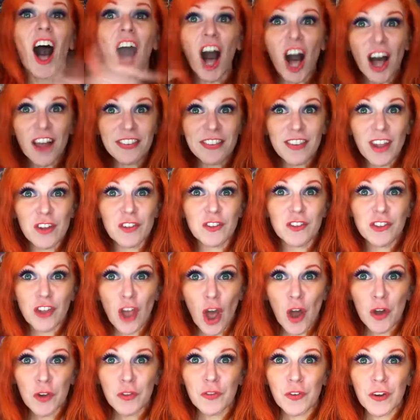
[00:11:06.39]
Also,
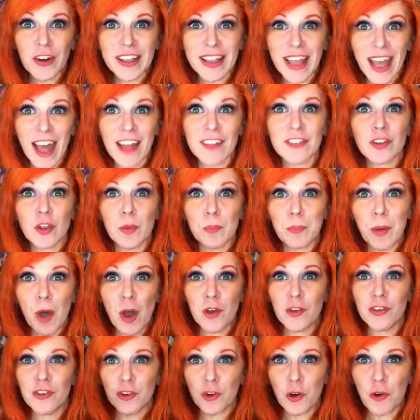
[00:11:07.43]
don't forget to
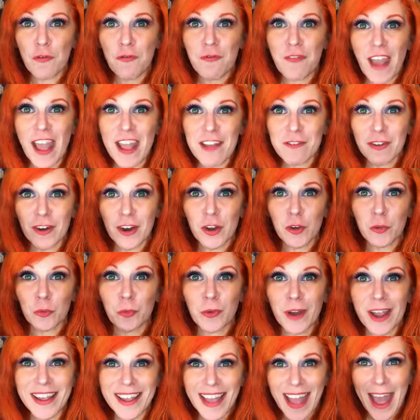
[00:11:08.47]
post your favorite
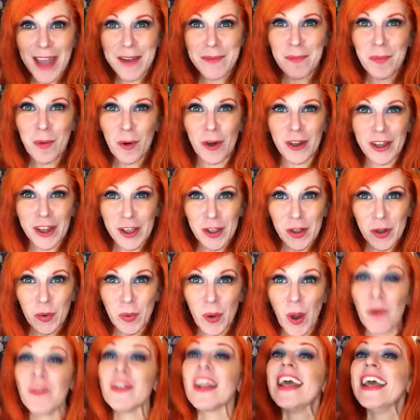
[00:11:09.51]
Rick and Morty
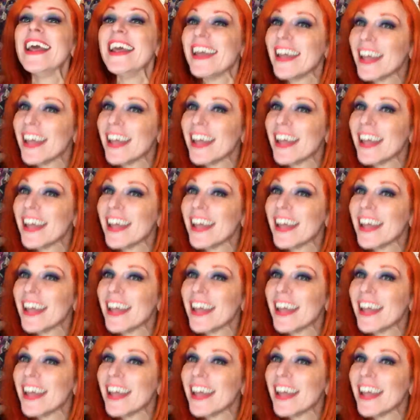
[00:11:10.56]
quote.